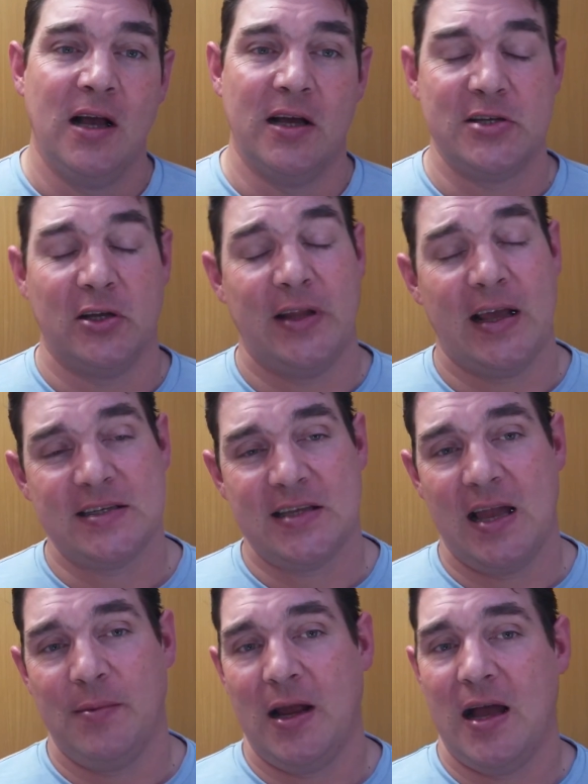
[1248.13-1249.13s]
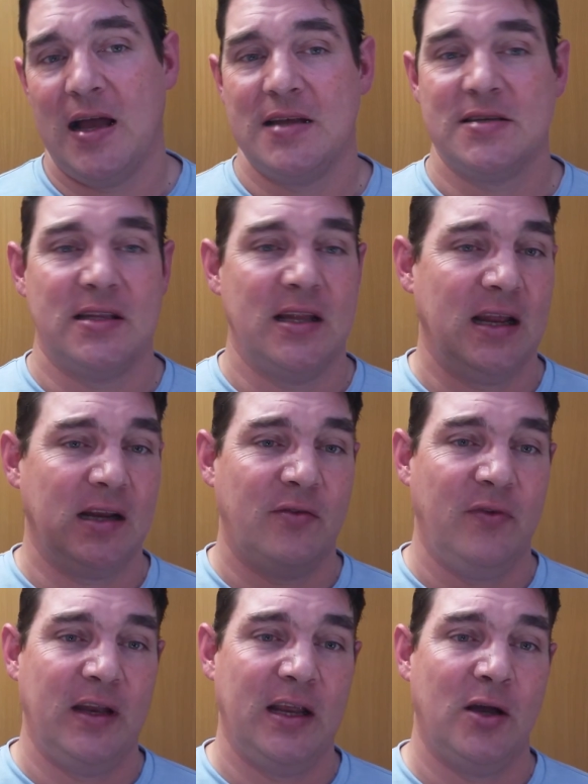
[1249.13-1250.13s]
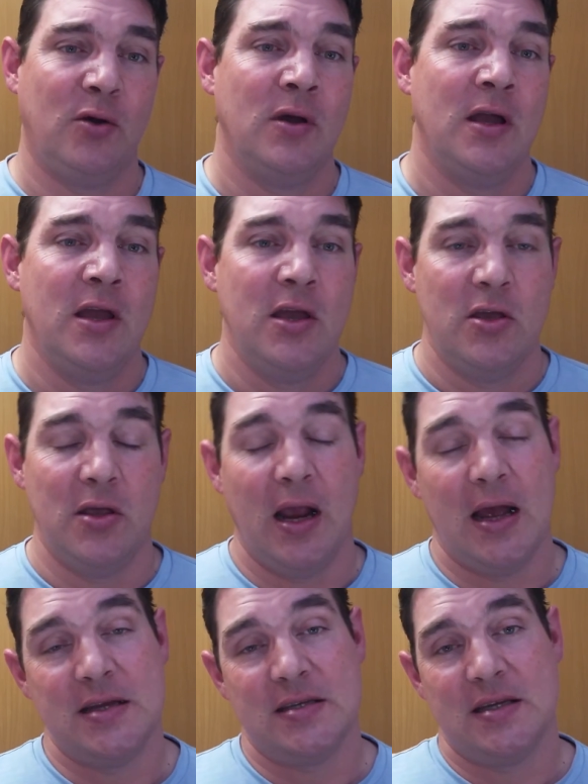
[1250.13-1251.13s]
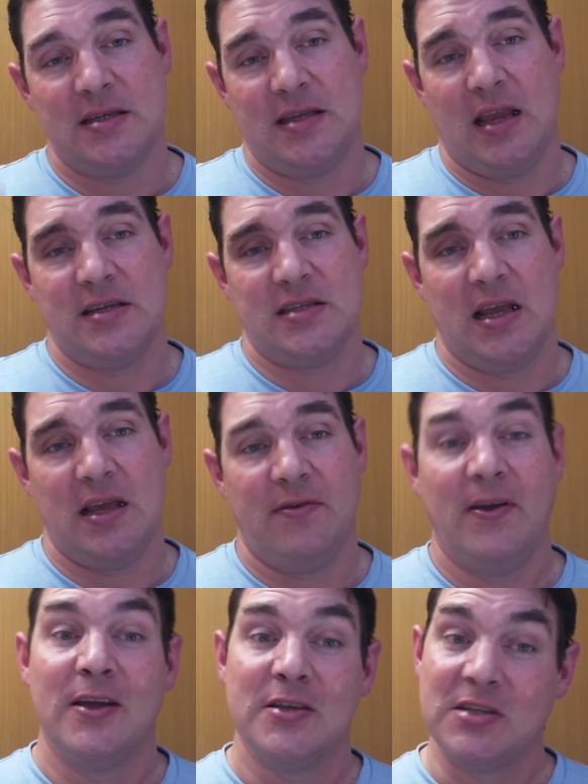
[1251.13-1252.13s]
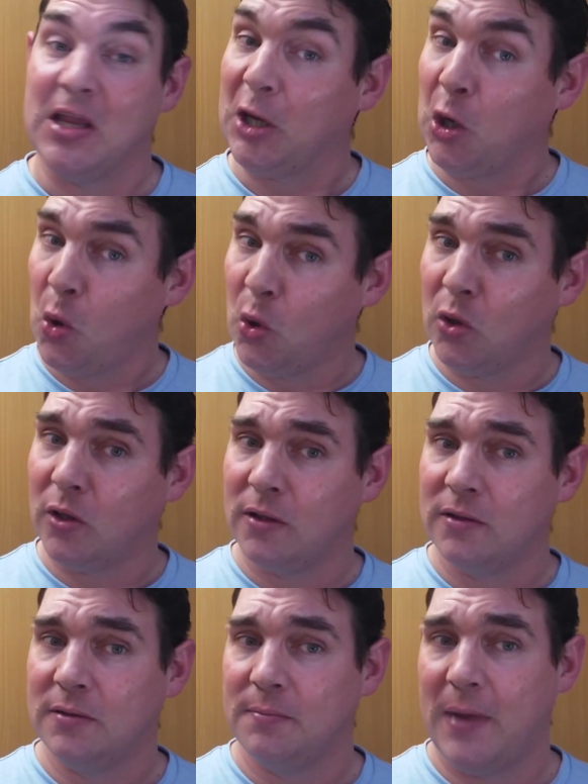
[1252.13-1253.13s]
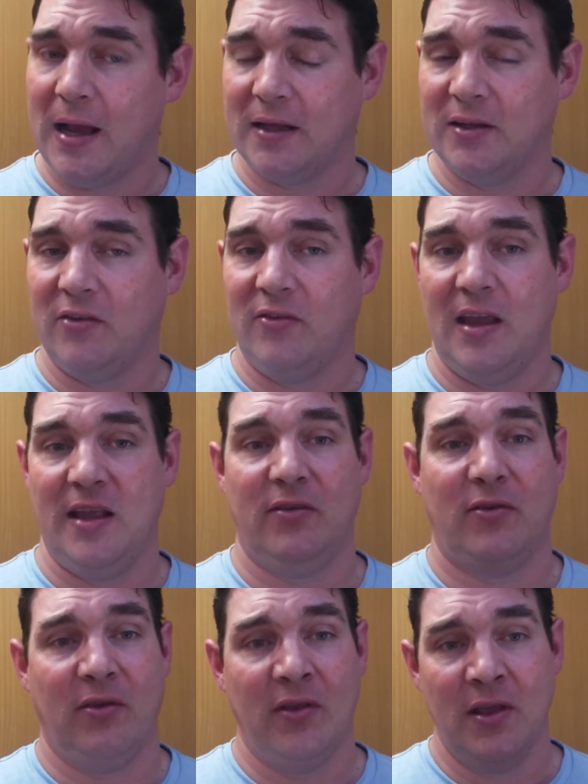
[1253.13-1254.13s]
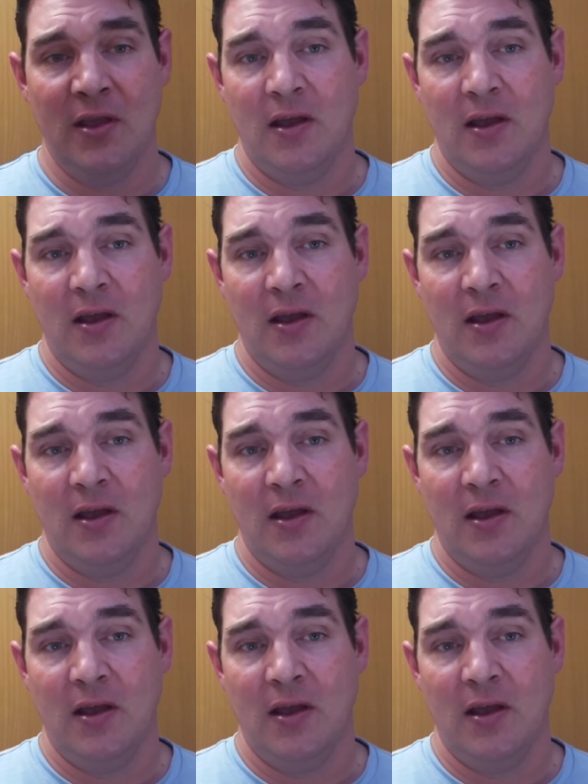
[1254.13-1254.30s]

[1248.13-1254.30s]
Until next time, guys, in the next video, you guys stay safe, stay cool back in the States.